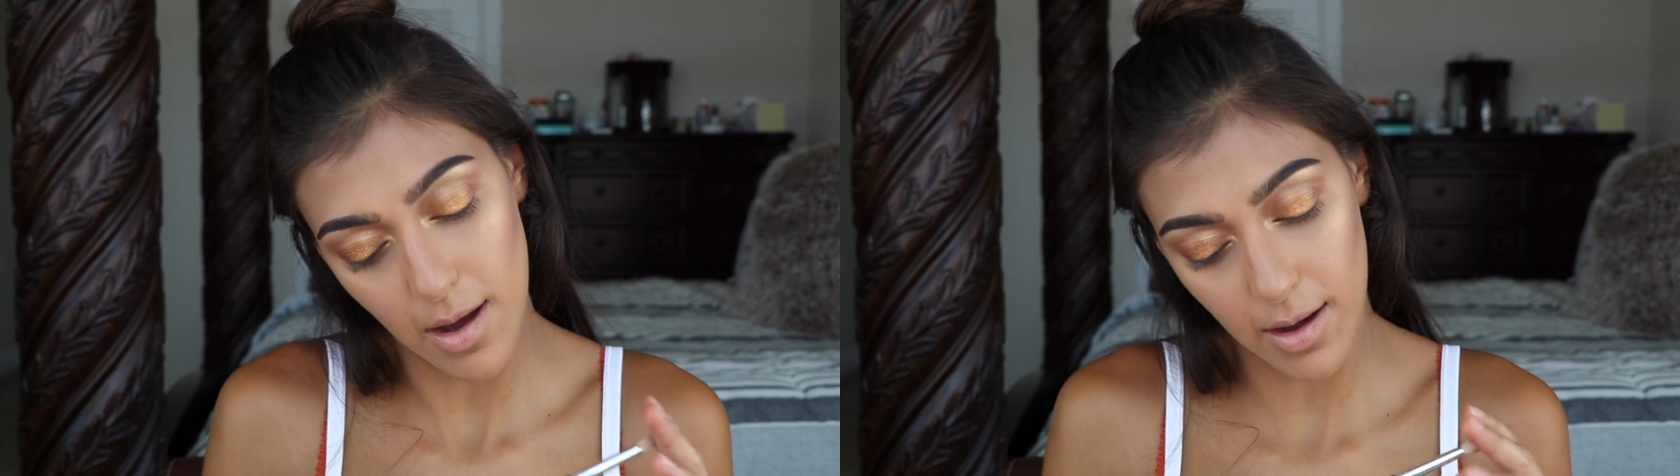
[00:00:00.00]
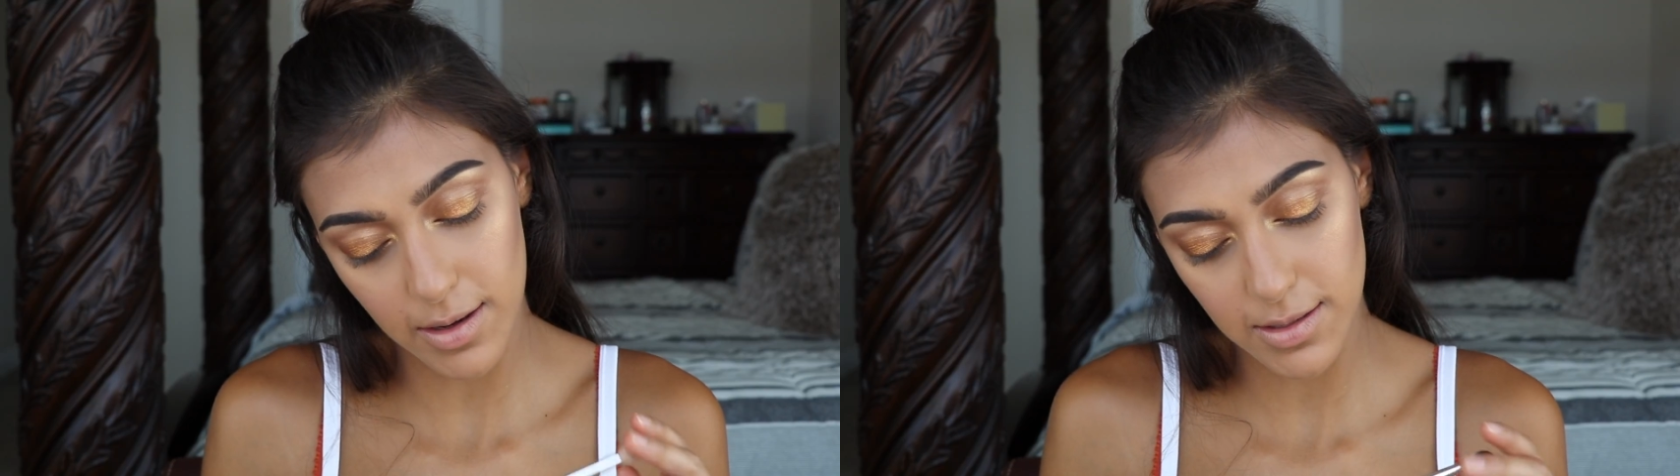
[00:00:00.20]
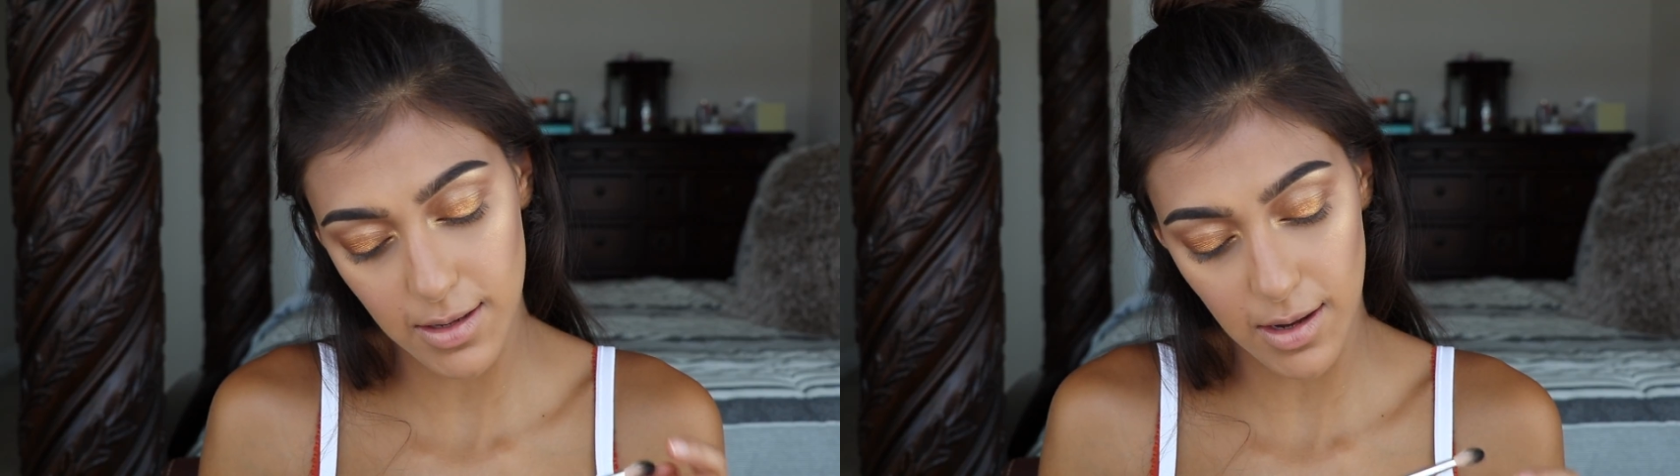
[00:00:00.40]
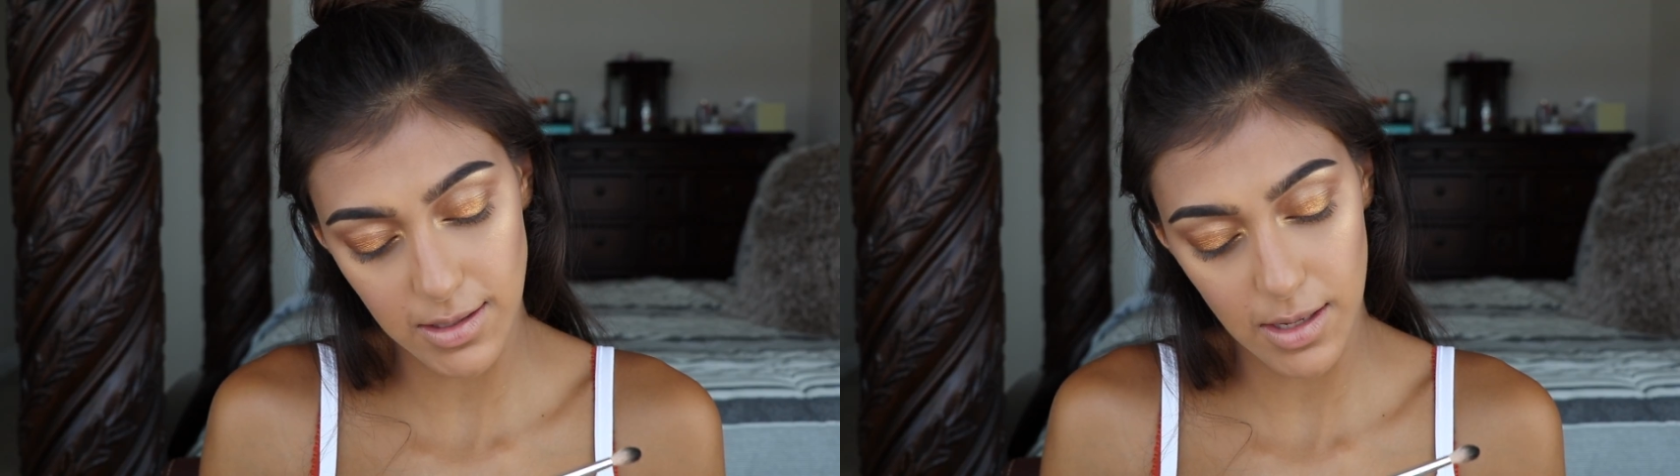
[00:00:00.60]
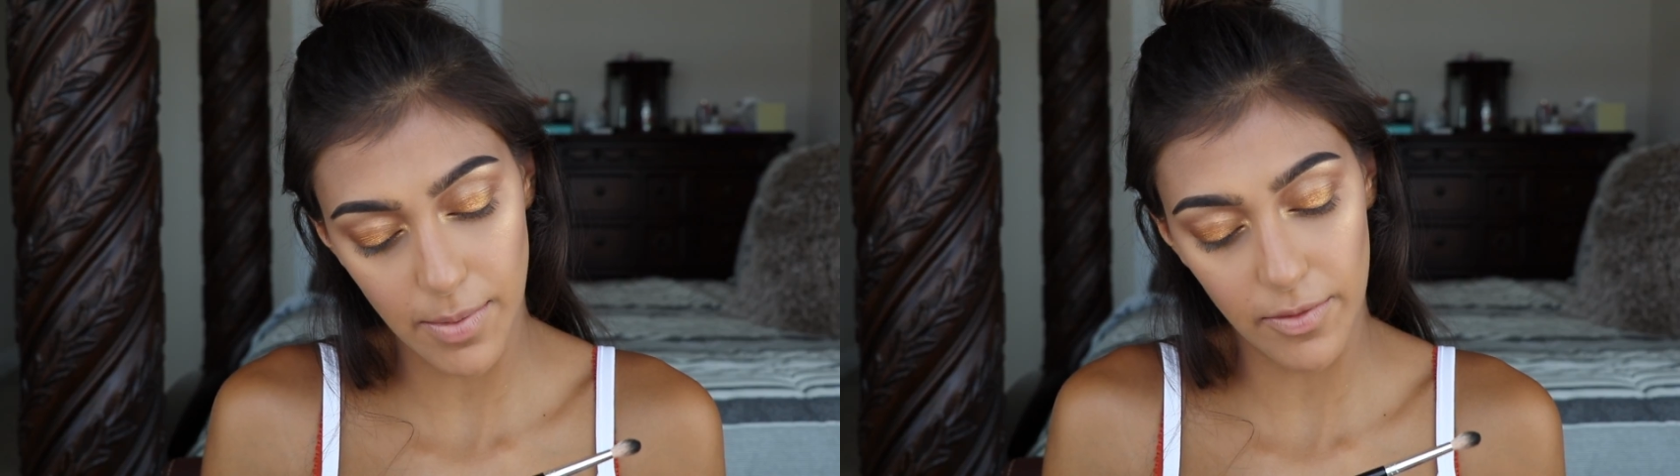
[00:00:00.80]

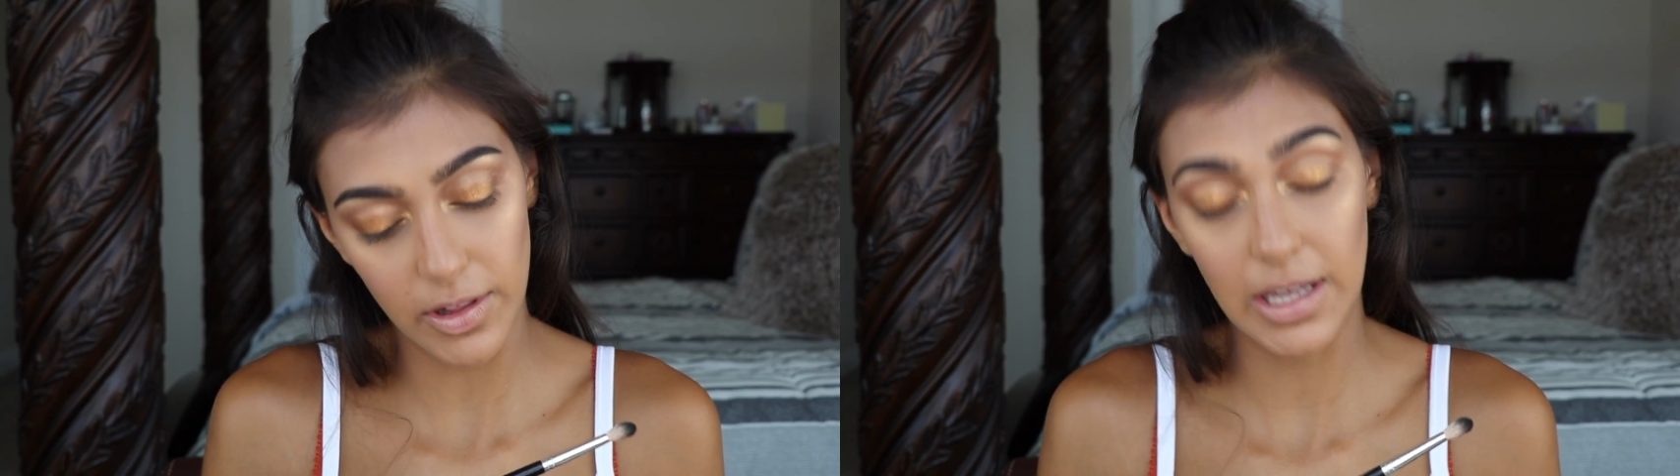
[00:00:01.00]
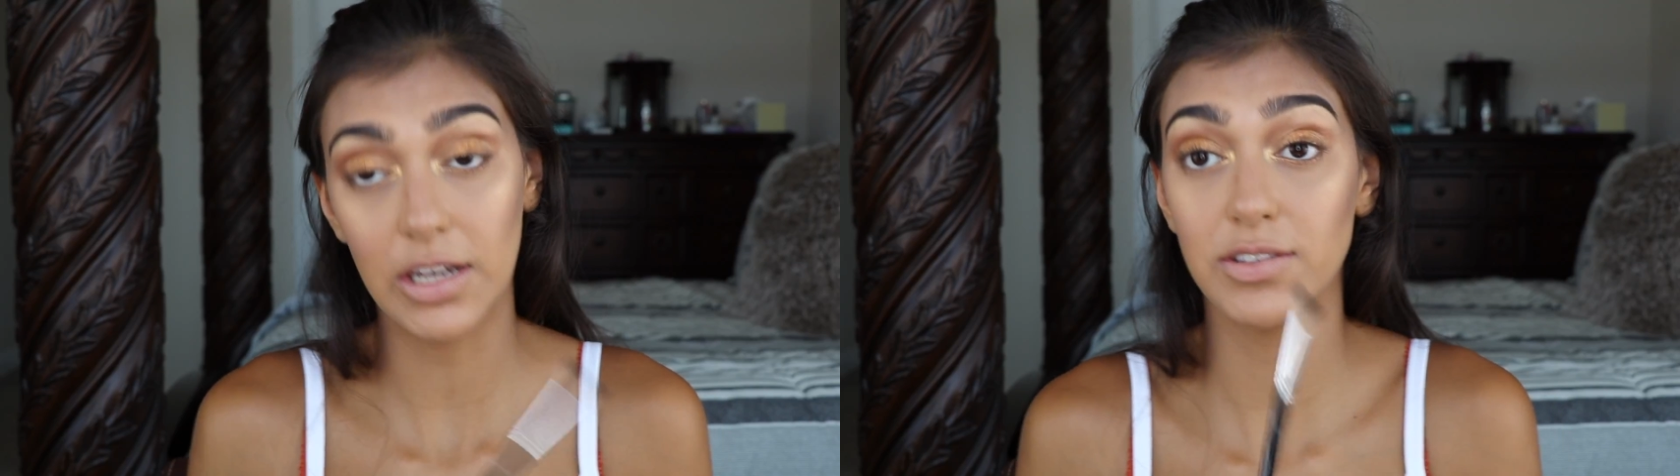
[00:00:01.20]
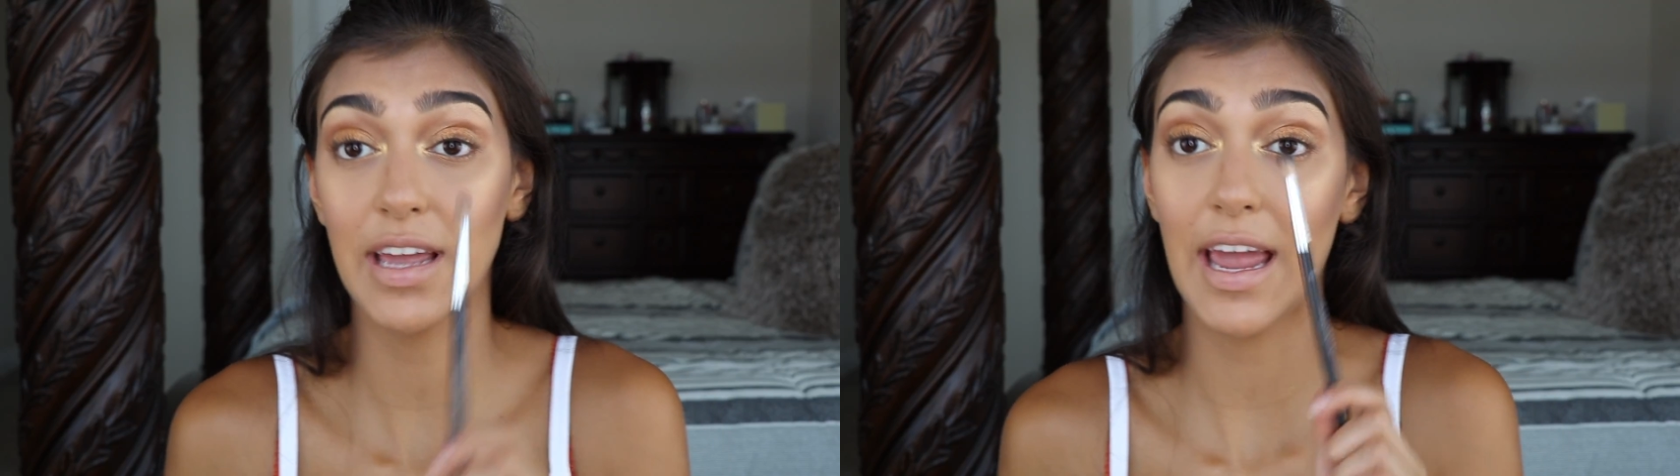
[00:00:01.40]
Anastasia Beverly Hills